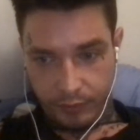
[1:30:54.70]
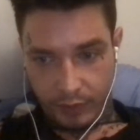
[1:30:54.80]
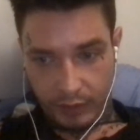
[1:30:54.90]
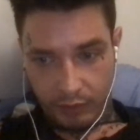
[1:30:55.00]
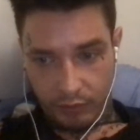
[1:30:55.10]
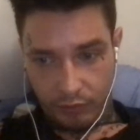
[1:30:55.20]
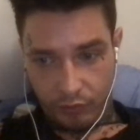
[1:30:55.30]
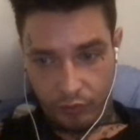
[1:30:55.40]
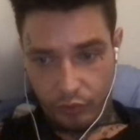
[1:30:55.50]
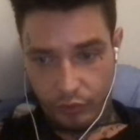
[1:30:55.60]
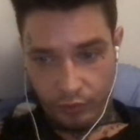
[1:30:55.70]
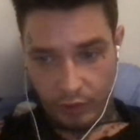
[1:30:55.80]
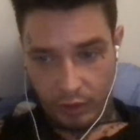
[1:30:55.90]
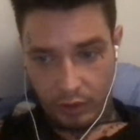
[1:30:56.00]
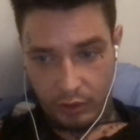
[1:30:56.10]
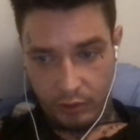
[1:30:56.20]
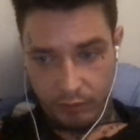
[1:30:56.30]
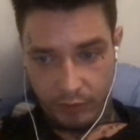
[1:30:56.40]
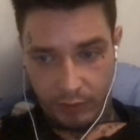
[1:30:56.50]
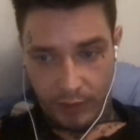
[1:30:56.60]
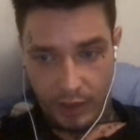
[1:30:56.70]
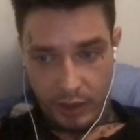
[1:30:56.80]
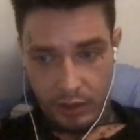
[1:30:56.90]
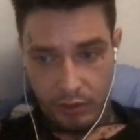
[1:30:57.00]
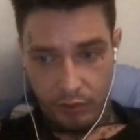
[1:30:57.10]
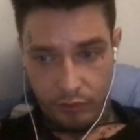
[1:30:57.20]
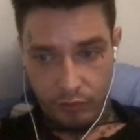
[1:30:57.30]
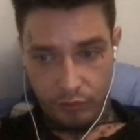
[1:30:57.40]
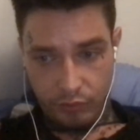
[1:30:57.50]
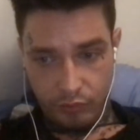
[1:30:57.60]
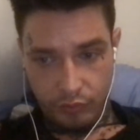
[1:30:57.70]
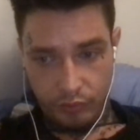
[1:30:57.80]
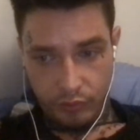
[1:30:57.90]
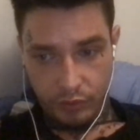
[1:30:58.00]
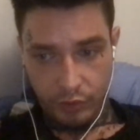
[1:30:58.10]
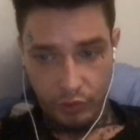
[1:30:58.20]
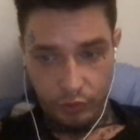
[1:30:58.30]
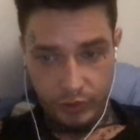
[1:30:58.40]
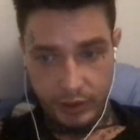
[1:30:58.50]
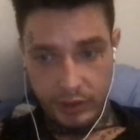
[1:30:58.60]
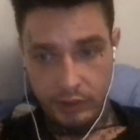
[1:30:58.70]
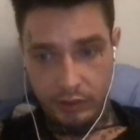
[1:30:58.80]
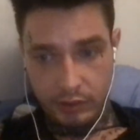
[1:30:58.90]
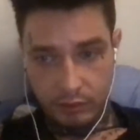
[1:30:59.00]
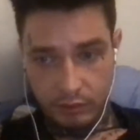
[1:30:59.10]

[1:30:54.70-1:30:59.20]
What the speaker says: I don't know who you are, but I'm hiding you. Deuces.